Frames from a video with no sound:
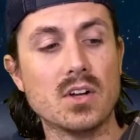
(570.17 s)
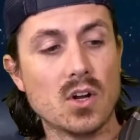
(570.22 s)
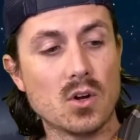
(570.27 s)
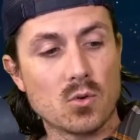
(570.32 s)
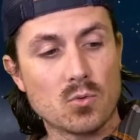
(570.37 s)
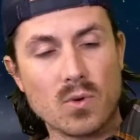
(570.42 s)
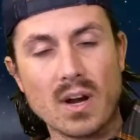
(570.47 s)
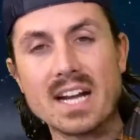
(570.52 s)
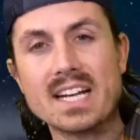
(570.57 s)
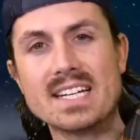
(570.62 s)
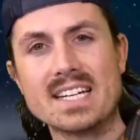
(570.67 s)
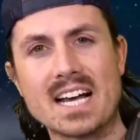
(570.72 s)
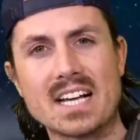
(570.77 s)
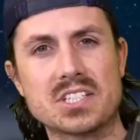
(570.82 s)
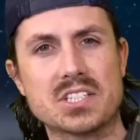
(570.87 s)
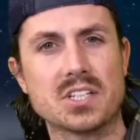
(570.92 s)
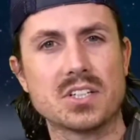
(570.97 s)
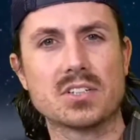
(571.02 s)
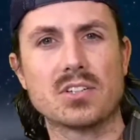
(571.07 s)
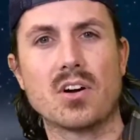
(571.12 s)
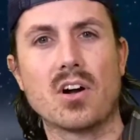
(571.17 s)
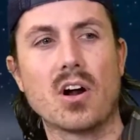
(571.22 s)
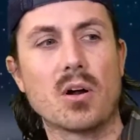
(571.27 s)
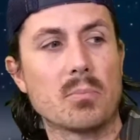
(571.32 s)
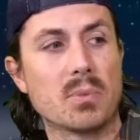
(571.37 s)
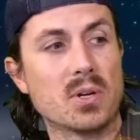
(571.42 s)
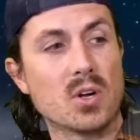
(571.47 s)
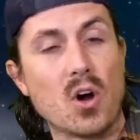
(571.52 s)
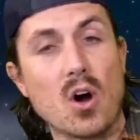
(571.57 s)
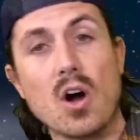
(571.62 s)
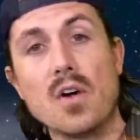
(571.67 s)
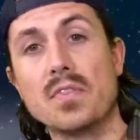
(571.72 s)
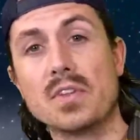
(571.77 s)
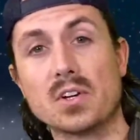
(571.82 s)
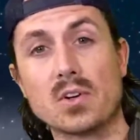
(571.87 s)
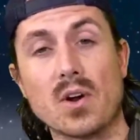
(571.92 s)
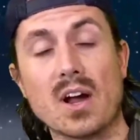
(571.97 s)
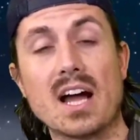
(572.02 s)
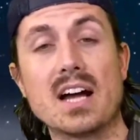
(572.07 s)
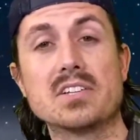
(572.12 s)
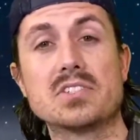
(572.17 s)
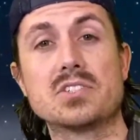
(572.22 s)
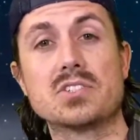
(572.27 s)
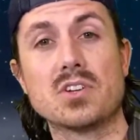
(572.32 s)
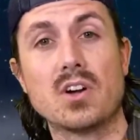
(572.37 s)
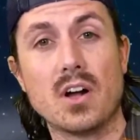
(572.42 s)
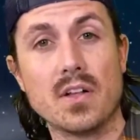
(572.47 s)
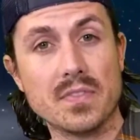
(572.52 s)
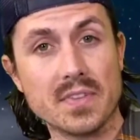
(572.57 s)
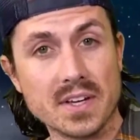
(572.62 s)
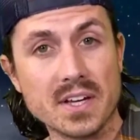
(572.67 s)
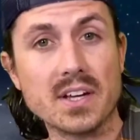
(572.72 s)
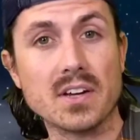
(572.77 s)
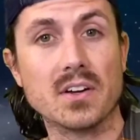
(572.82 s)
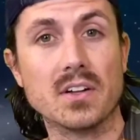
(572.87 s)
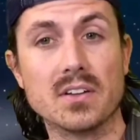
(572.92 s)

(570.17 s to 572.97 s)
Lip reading: right next to the car, but on the grass on the hill.